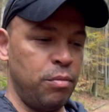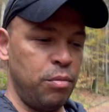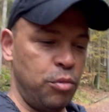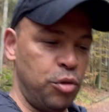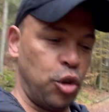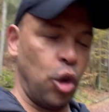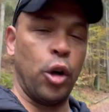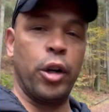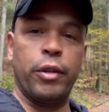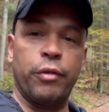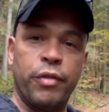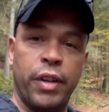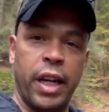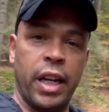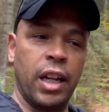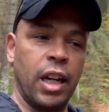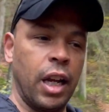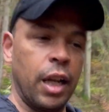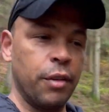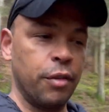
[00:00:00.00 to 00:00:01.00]
starting van
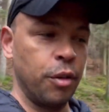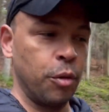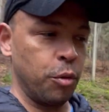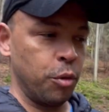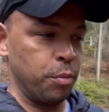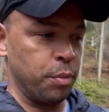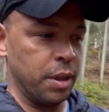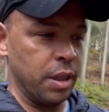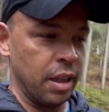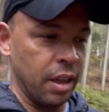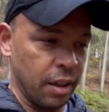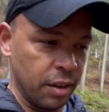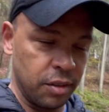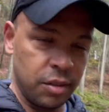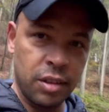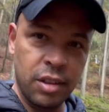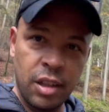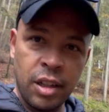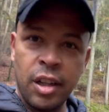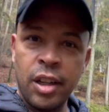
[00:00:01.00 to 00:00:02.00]
life, it would be
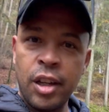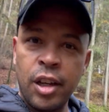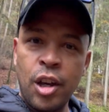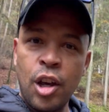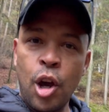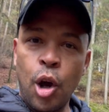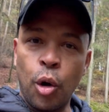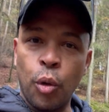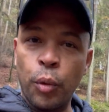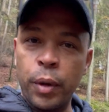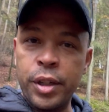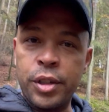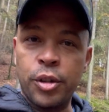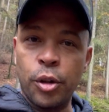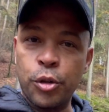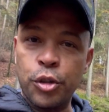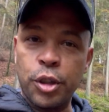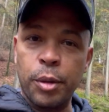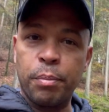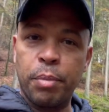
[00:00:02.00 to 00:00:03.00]
this.
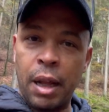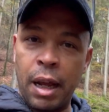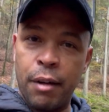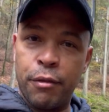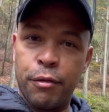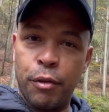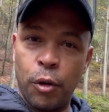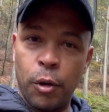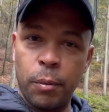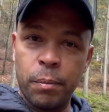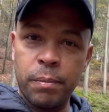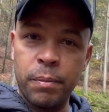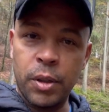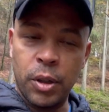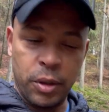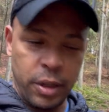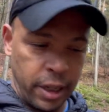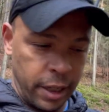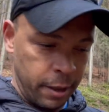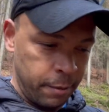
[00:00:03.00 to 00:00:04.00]
Research the platform,
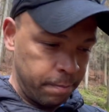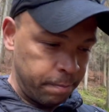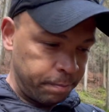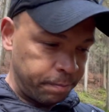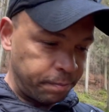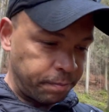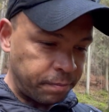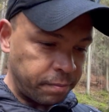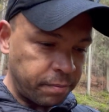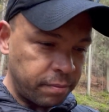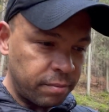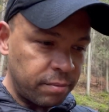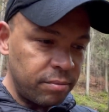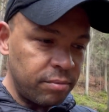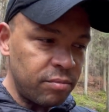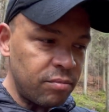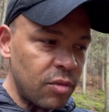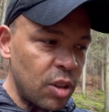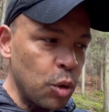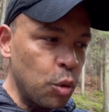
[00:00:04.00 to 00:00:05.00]
okay?
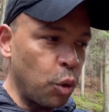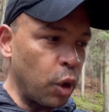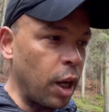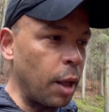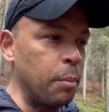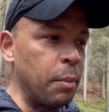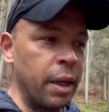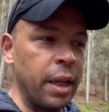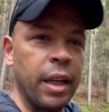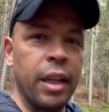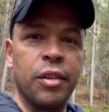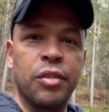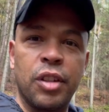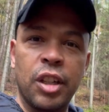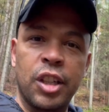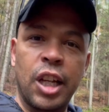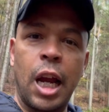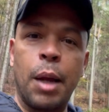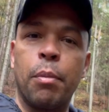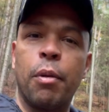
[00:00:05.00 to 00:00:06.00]
What I mean is the
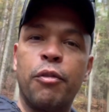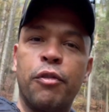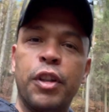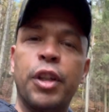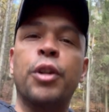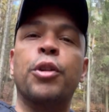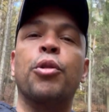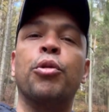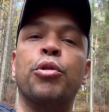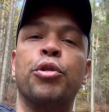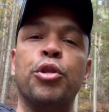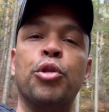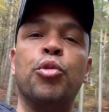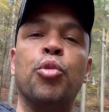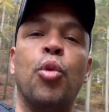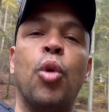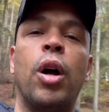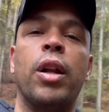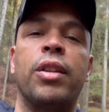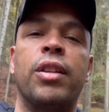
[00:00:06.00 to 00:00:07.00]
type of vehicle you
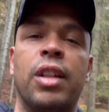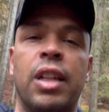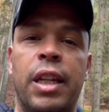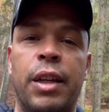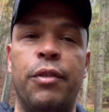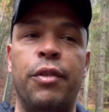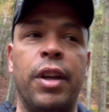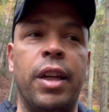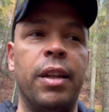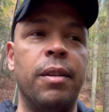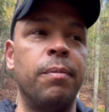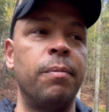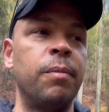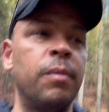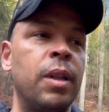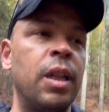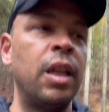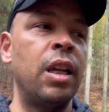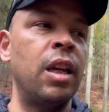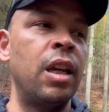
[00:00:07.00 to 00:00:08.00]
want to live in.
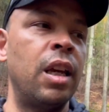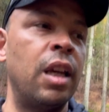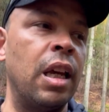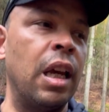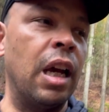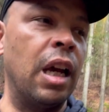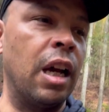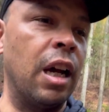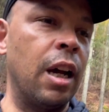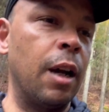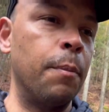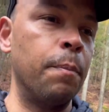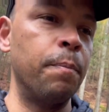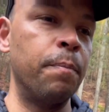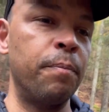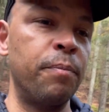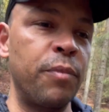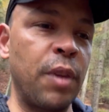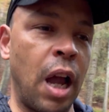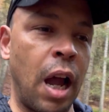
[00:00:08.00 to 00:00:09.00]
Um,
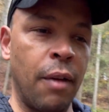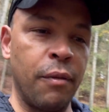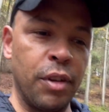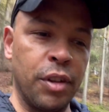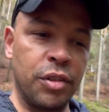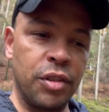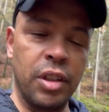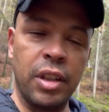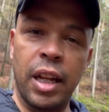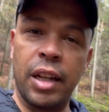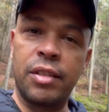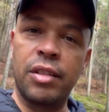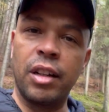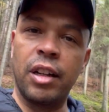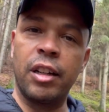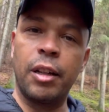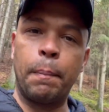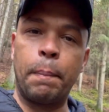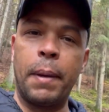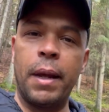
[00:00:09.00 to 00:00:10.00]
obviously, that's going
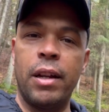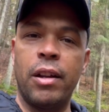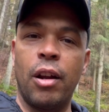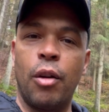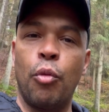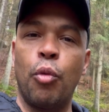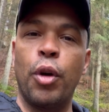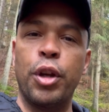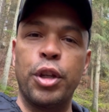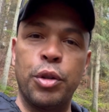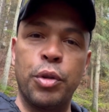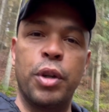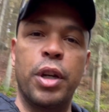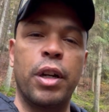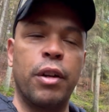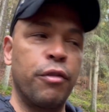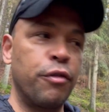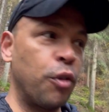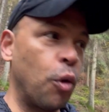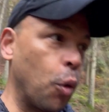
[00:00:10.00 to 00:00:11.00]
to depend on what you can
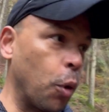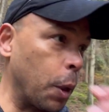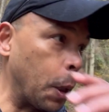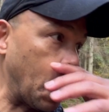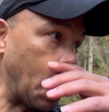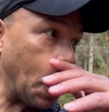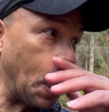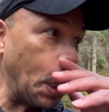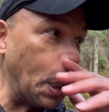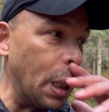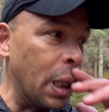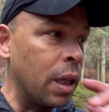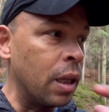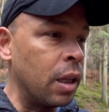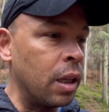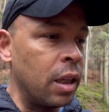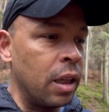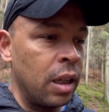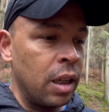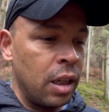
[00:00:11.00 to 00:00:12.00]
afford.
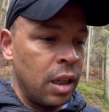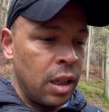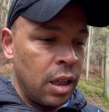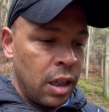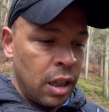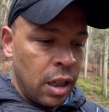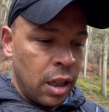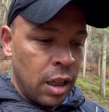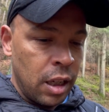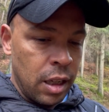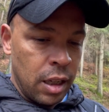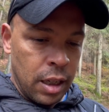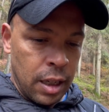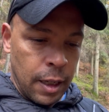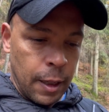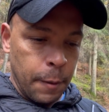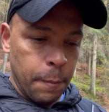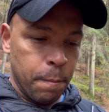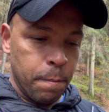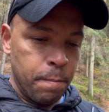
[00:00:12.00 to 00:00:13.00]

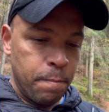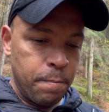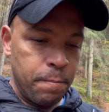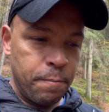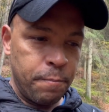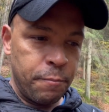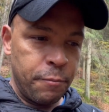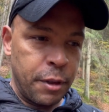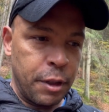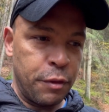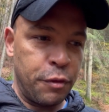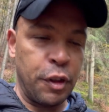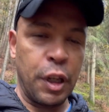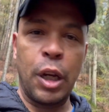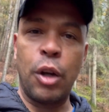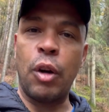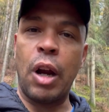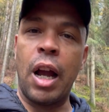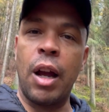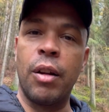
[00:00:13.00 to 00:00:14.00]
Um,
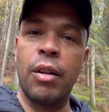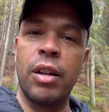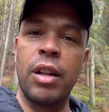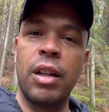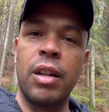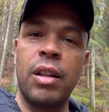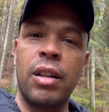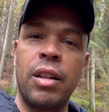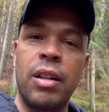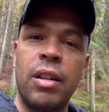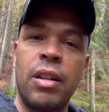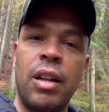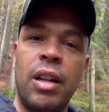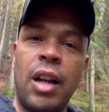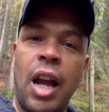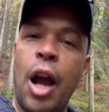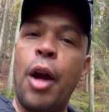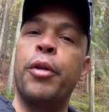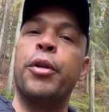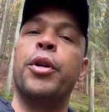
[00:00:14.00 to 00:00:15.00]
figure out
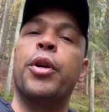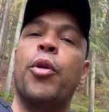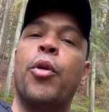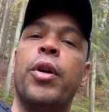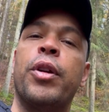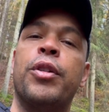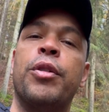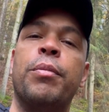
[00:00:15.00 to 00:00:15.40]
how you're going to